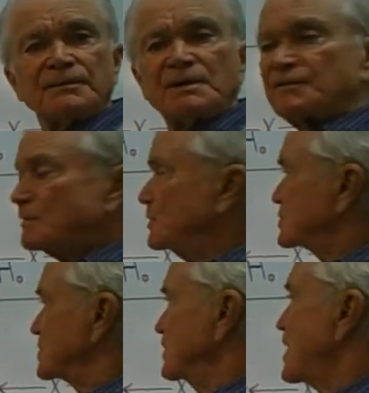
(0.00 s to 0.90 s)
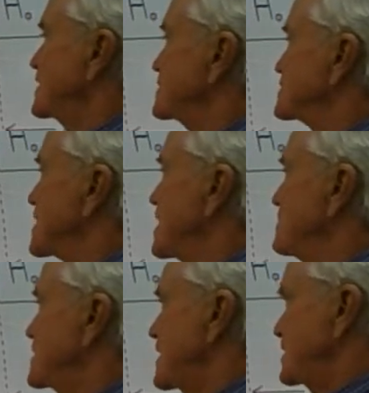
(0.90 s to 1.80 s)
from which light is
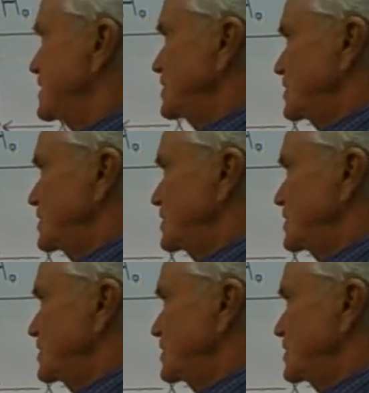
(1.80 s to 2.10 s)
emanating.